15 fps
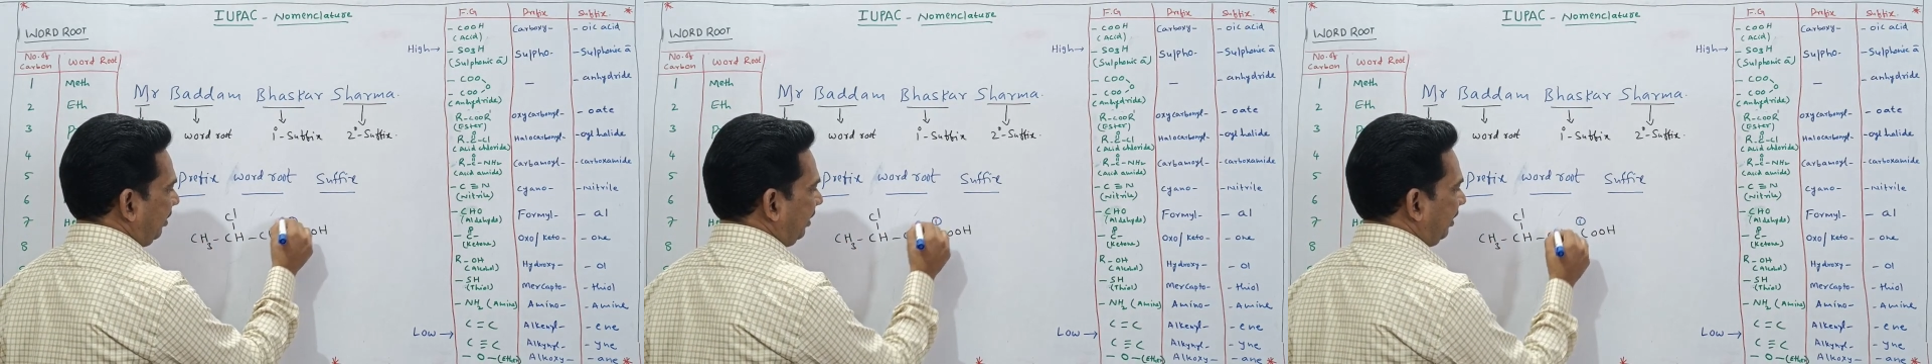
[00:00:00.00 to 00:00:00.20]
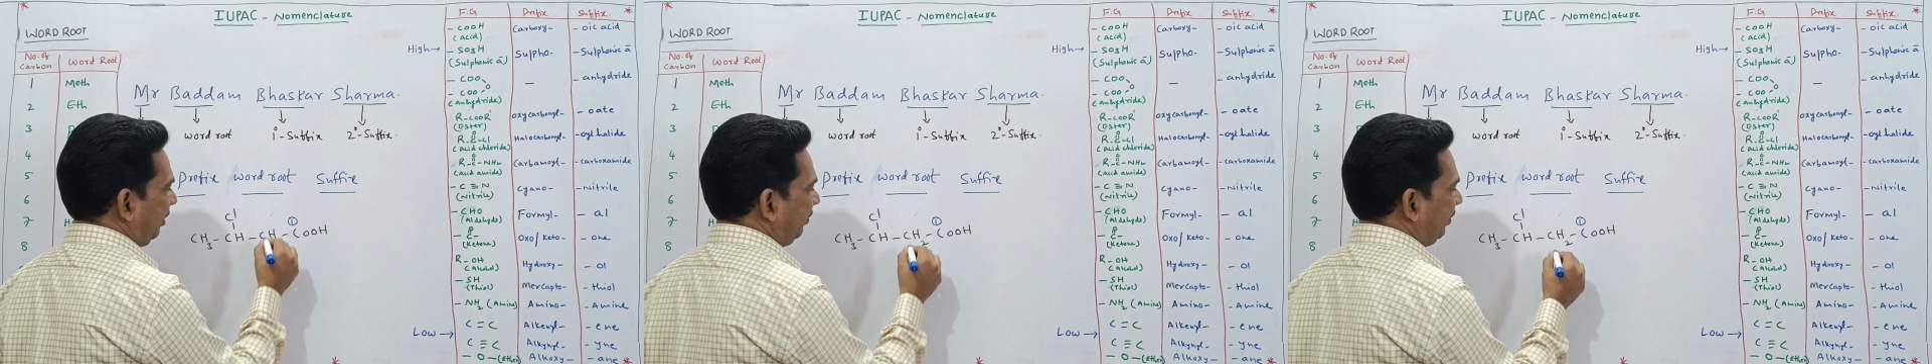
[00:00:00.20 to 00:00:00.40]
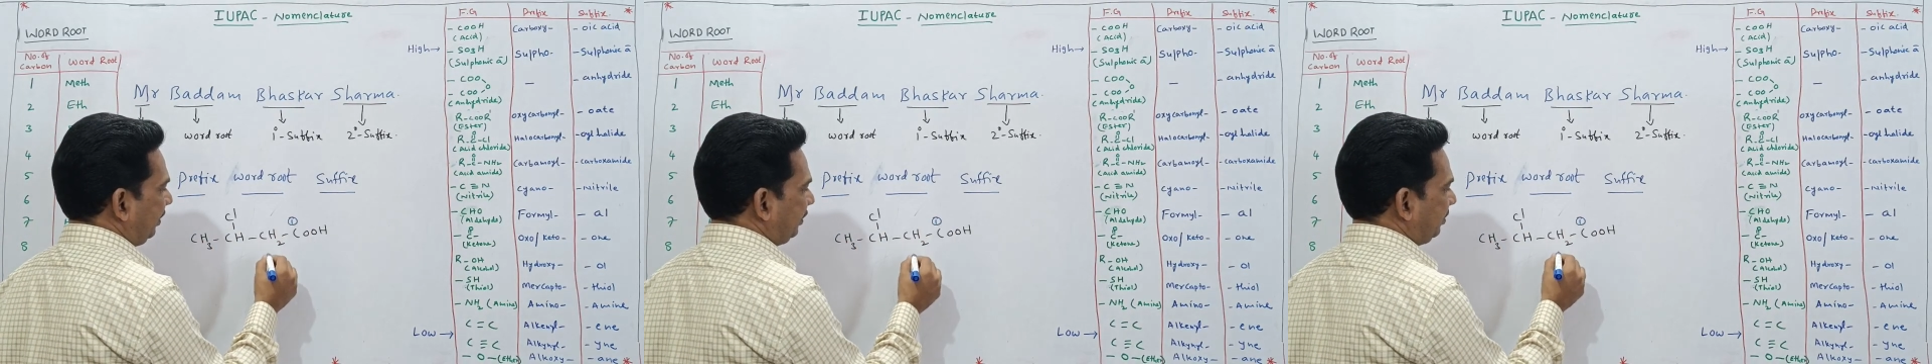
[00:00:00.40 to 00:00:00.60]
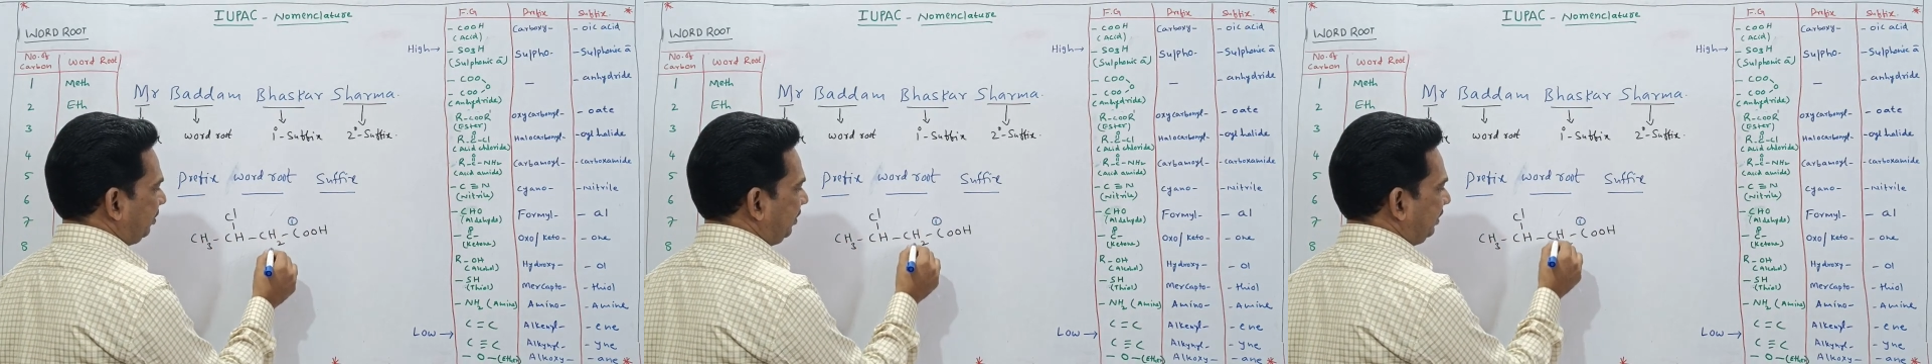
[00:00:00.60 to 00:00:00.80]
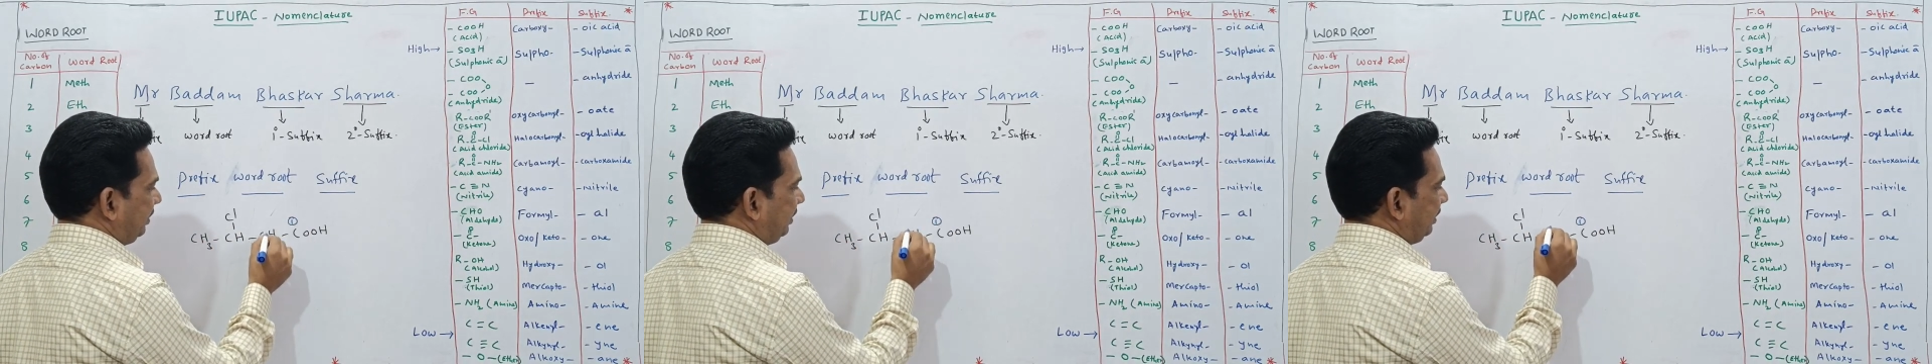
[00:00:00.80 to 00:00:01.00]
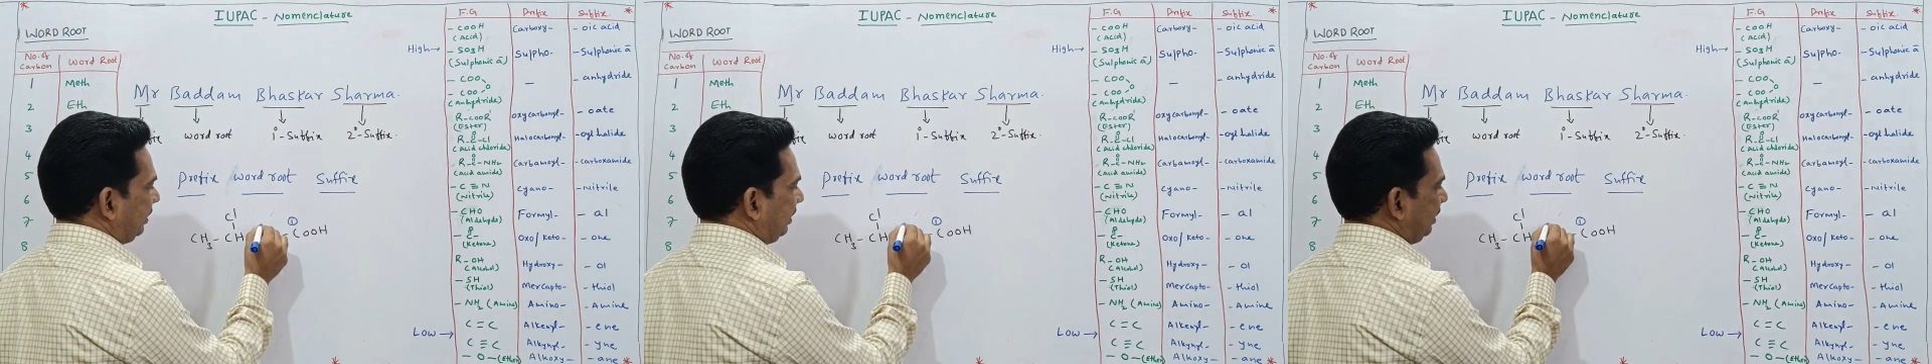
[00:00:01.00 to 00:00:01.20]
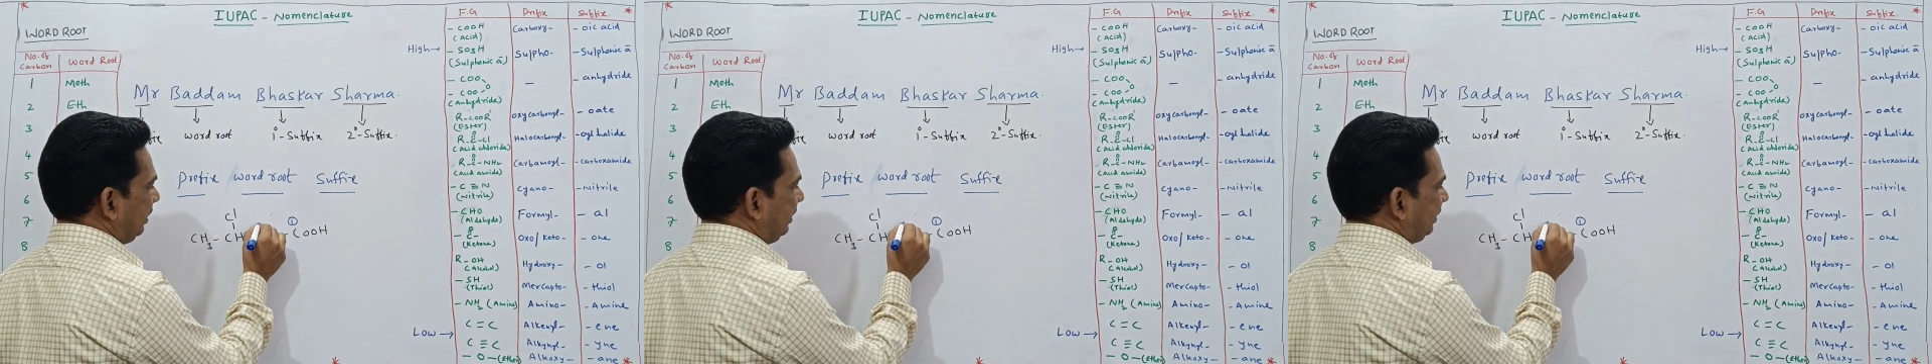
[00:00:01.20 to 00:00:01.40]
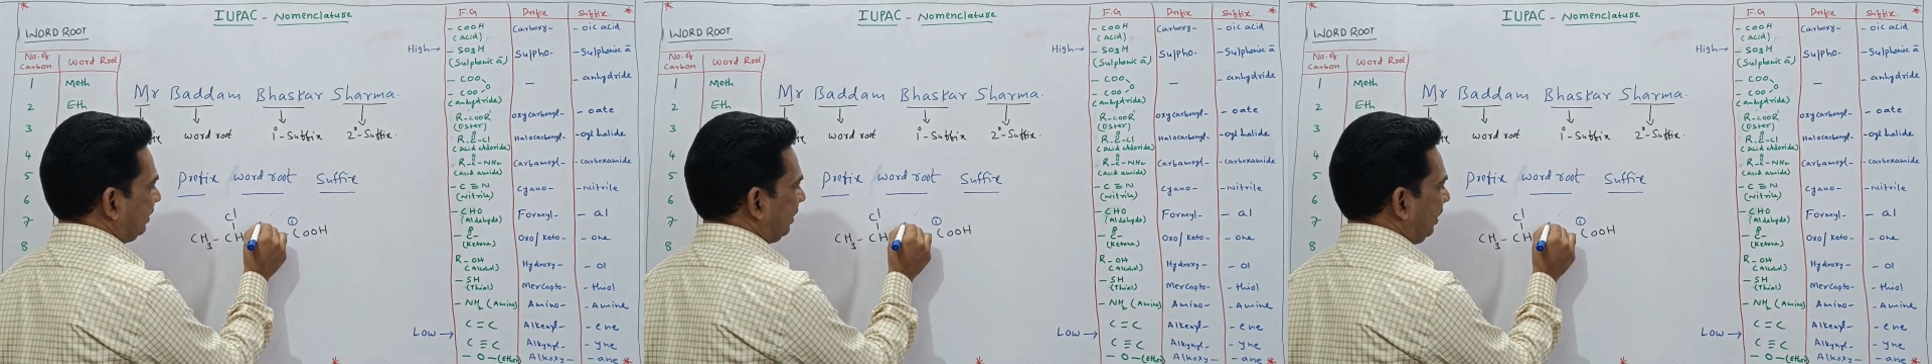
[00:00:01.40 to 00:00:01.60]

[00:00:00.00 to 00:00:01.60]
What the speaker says: at the first position, this